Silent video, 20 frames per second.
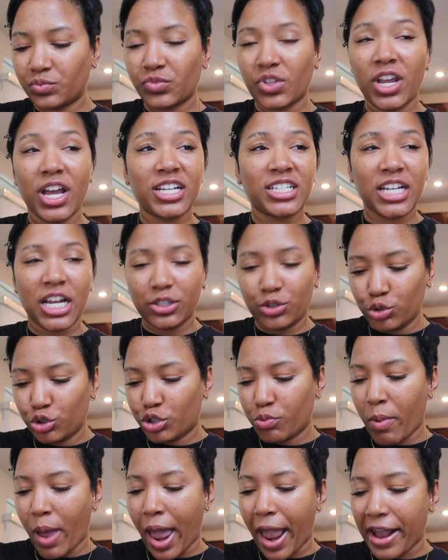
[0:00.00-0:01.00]
Yes, I do
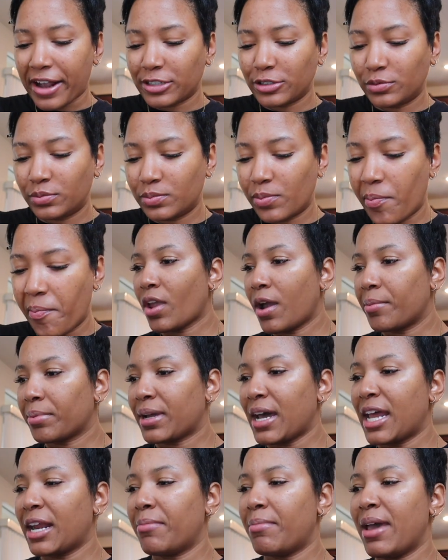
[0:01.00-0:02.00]
smack. I'm
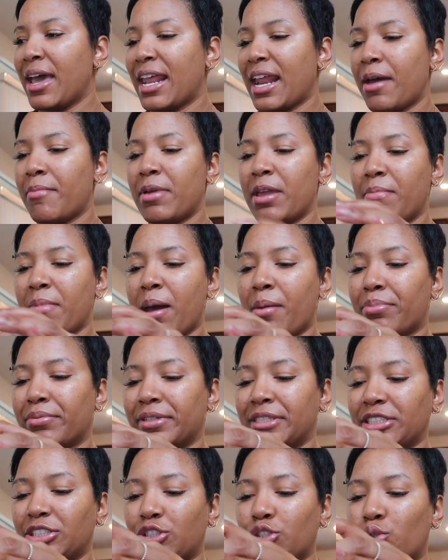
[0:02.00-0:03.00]
kind of mad I made my
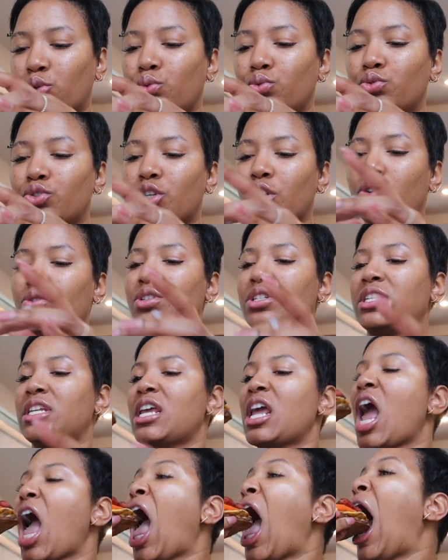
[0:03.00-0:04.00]
bread too
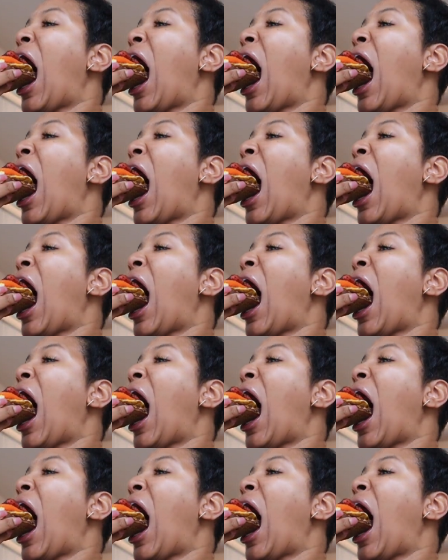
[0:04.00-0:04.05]
toasty.